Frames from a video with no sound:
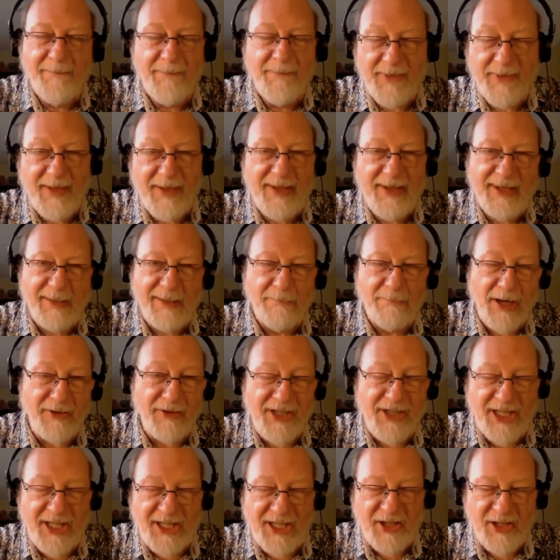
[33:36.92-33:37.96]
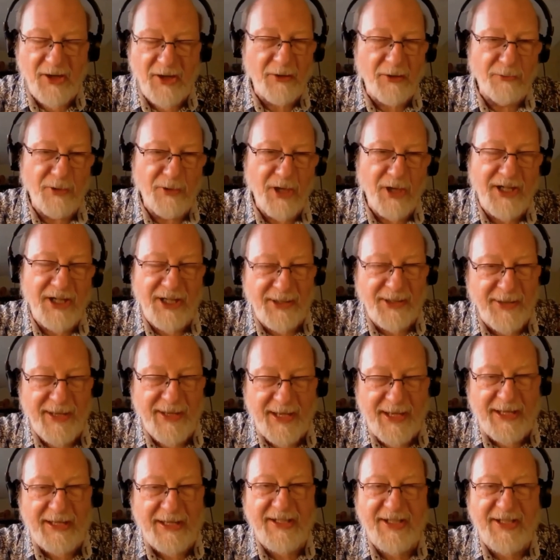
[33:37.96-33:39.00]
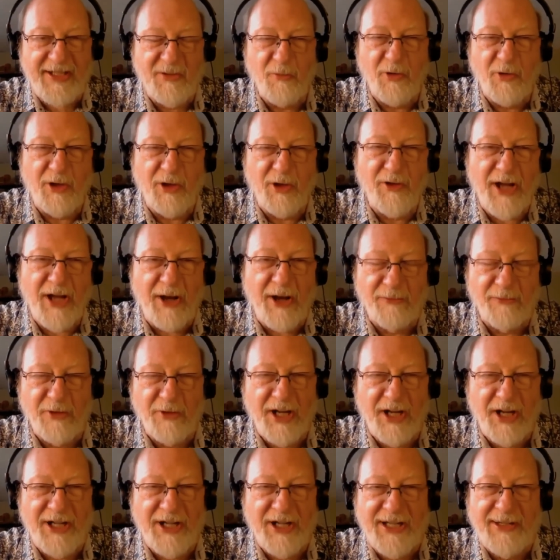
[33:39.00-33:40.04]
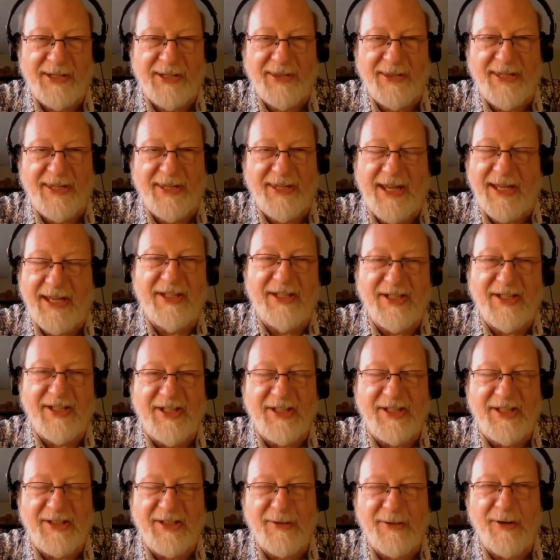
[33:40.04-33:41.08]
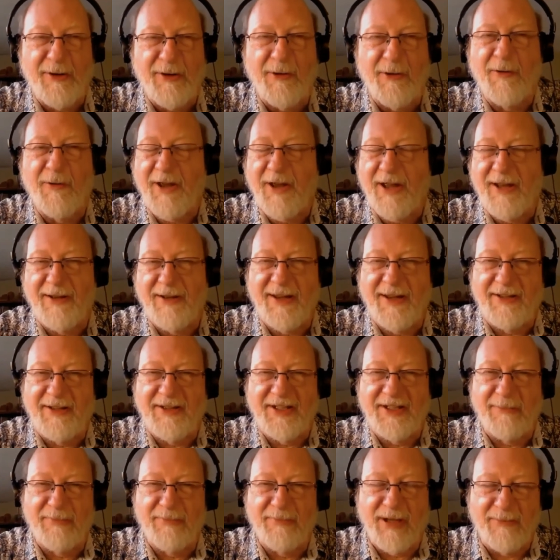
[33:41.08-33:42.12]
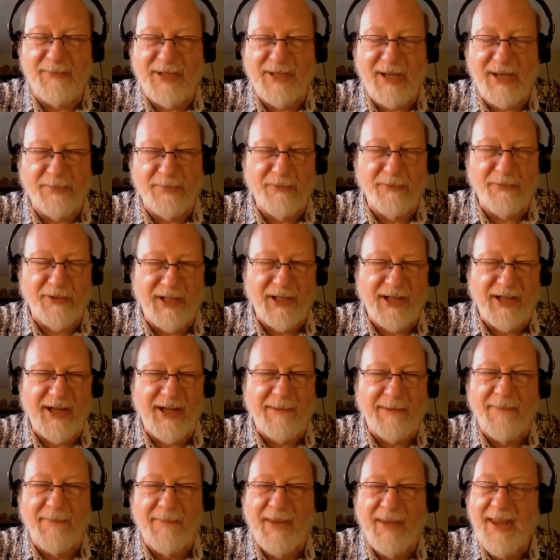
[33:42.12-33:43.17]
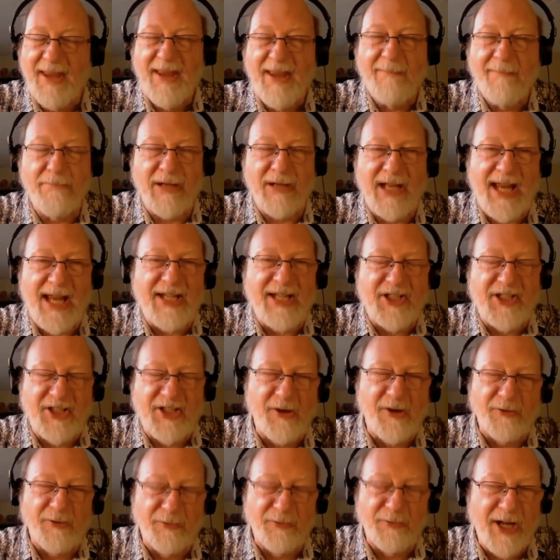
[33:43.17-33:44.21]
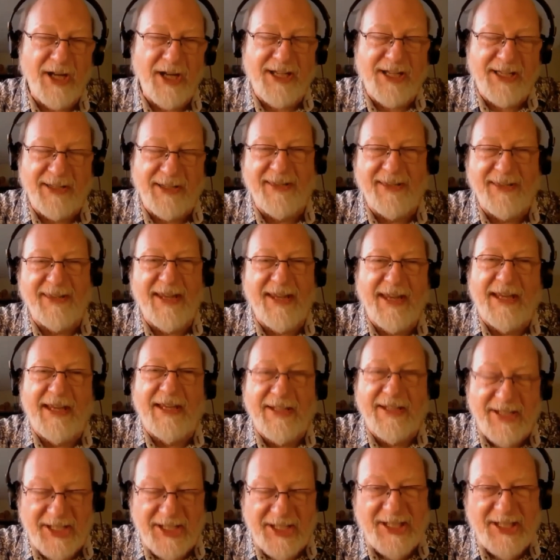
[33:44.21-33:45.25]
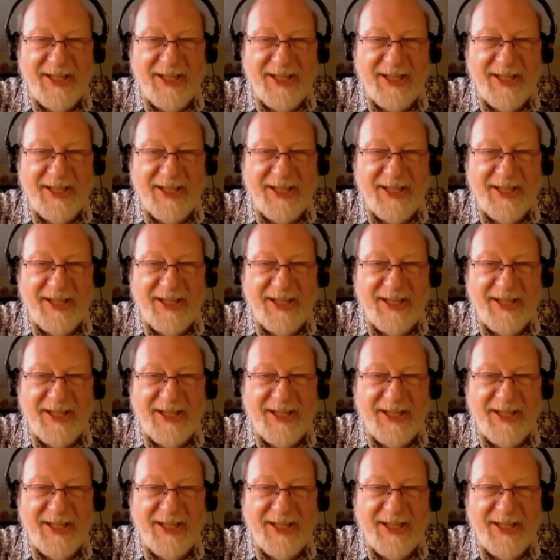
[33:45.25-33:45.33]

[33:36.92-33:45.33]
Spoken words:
the monkeys aren't running things. We're not running things, and sometimes I proclaim plants are running things